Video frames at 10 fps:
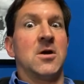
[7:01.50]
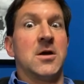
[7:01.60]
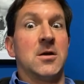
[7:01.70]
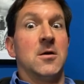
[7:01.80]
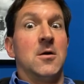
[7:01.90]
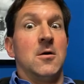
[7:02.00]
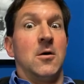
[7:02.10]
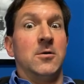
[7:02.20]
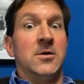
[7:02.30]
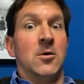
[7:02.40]
like,
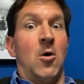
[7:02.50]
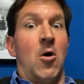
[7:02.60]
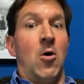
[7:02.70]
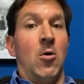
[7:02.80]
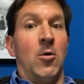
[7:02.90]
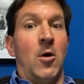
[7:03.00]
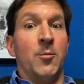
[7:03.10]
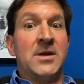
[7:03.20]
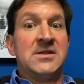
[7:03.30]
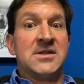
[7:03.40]
all
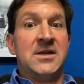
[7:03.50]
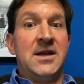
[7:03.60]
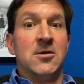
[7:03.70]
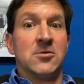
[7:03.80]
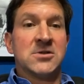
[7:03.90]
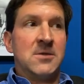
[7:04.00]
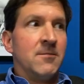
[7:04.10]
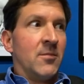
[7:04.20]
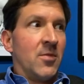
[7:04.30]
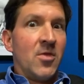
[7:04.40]
on pins and needles,
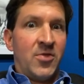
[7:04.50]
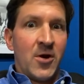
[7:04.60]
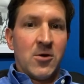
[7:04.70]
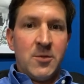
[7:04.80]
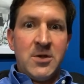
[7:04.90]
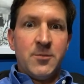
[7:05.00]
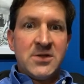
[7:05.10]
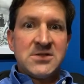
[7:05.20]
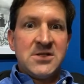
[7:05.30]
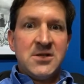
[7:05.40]
they're going to be on
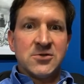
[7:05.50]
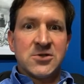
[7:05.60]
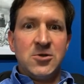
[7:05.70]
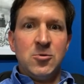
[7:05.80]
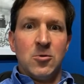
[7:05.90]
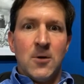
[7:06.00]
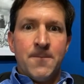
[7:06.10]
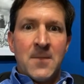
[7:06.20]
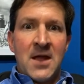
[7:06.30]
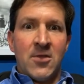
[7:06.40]
pins and needles too.
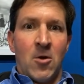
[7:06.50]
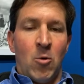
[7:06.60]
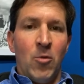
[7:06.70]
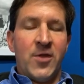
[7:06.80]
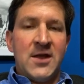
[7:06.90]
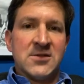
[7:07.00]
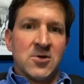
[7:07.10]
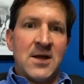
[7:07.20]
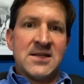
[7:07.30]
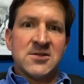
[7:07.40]
And the whole thing is
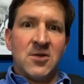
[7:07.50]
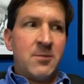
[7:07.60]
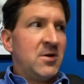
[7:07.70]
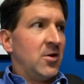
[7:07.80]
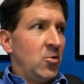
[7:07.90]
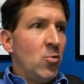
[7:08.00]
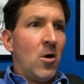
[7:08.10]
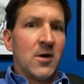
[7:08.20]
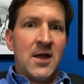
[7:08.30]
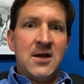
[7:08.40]
going to escalate. But if you
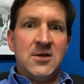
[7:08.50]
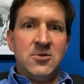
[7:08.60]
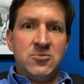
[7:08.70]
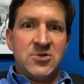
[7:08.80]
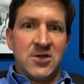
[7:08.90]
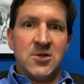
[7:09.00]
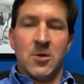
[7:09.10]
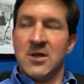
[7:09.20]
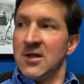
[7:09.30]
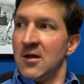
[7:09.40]
walk in and you
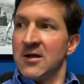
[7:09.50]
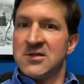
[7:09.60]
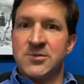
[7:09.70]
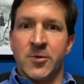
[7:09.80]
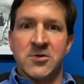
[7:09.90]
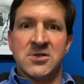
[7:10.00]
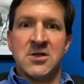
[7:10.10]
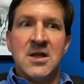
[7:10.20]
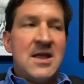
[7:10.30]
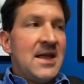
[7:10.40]
genuinely like this
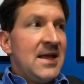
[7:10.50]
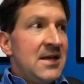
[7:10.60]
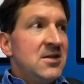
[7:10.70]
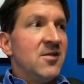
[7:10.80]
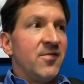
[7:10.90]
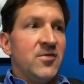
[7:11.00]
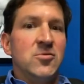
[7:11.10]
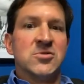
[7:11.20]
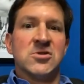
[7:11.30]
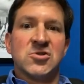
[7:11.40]
person, it
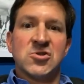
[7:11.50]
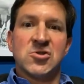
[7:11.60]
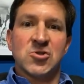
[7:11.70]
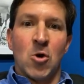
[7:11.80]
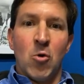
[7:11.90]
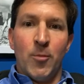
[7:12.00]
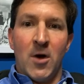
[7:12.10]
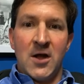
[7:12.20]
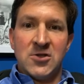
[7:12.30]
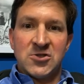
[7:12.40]
diffuses so
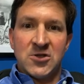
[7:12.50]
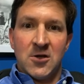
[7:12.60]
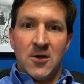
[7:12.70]
much